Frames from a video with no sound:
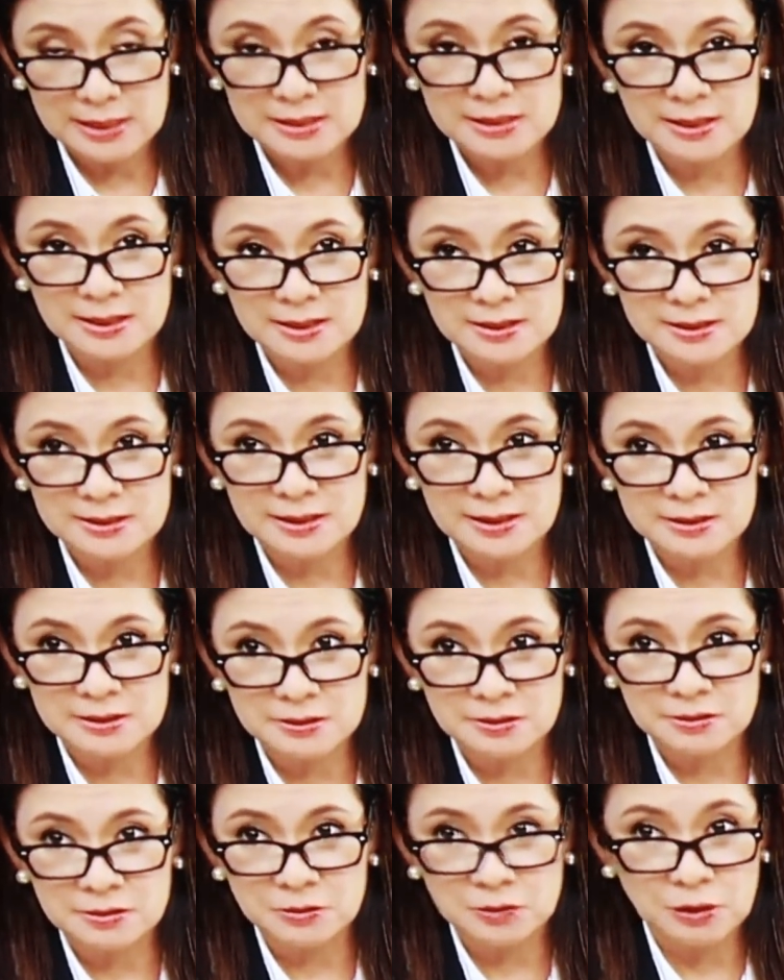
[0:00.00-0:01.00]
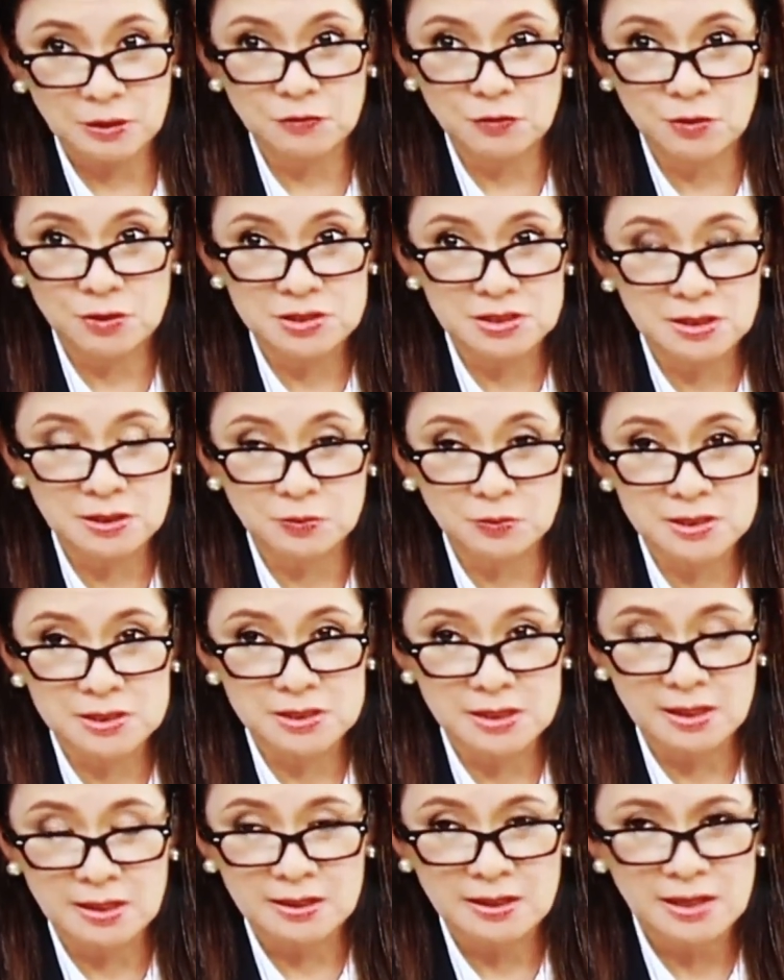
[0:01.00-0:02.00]
Yes, the 1990 earthquake. Of course, that
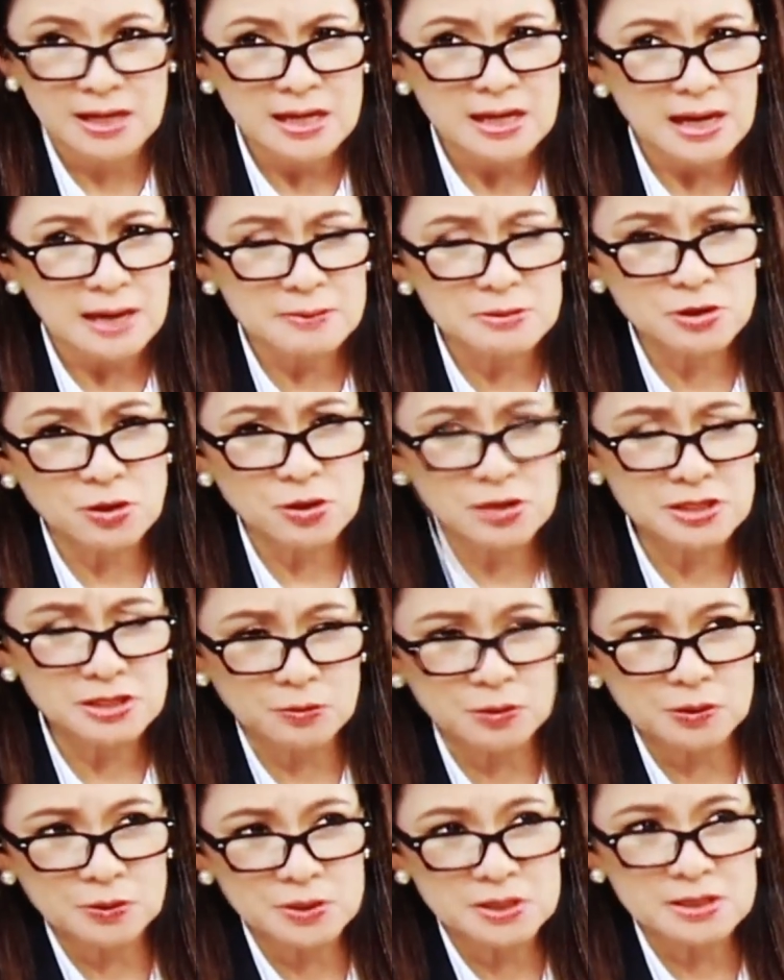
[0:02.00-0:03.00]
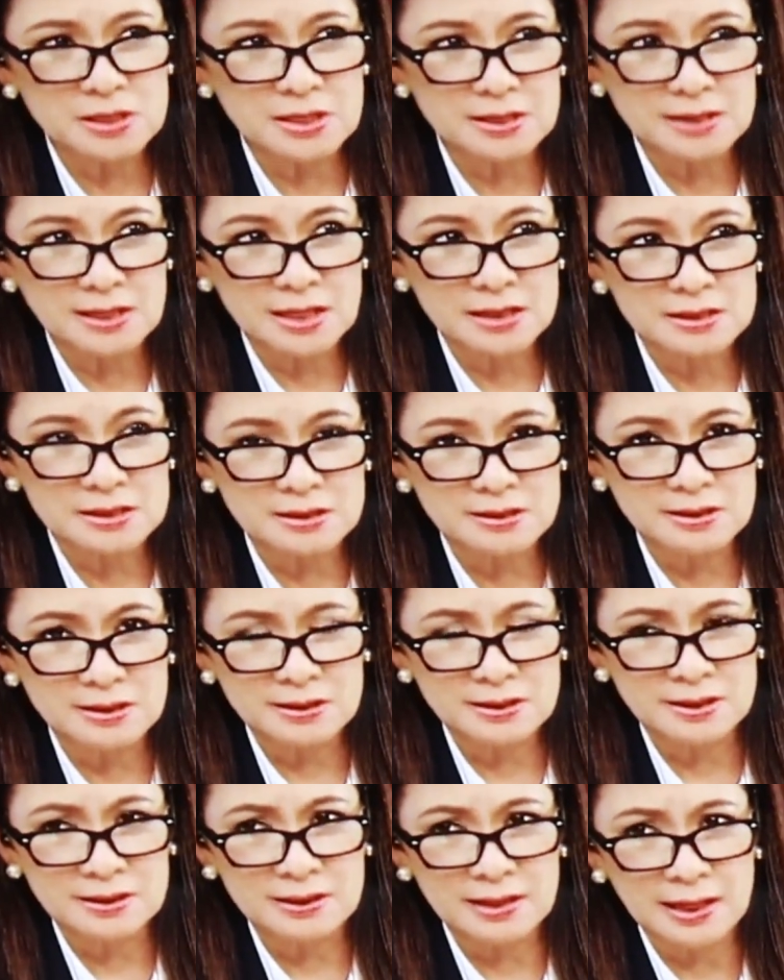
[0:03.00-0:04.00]
was I'm sorry, sir, what was the
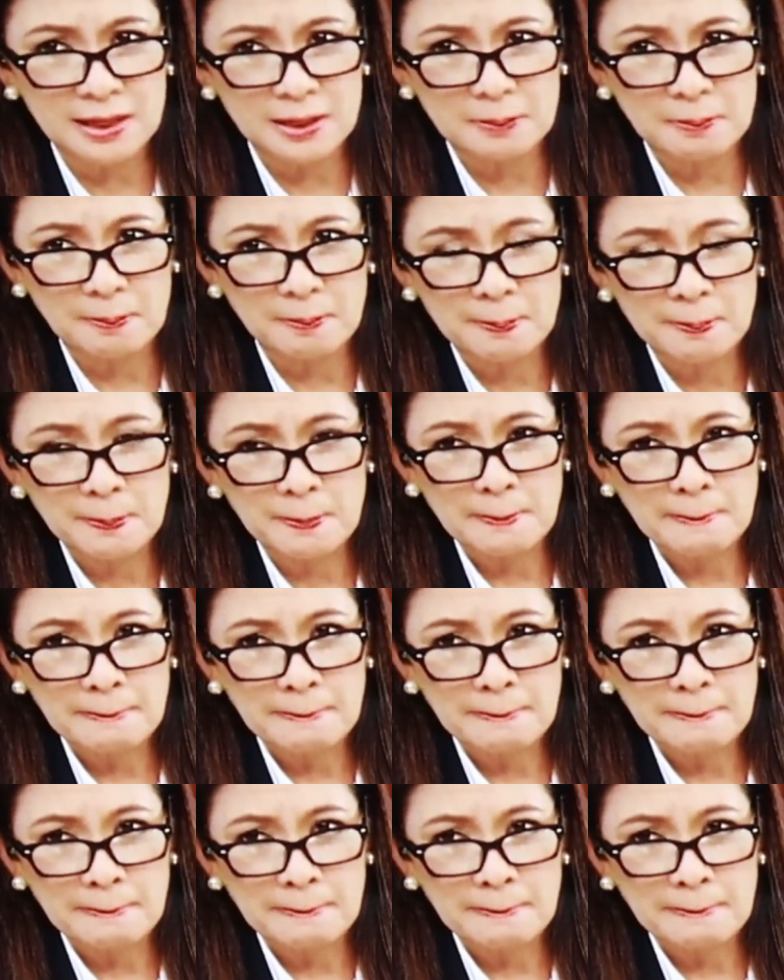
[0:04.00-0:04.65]
intensity at that time?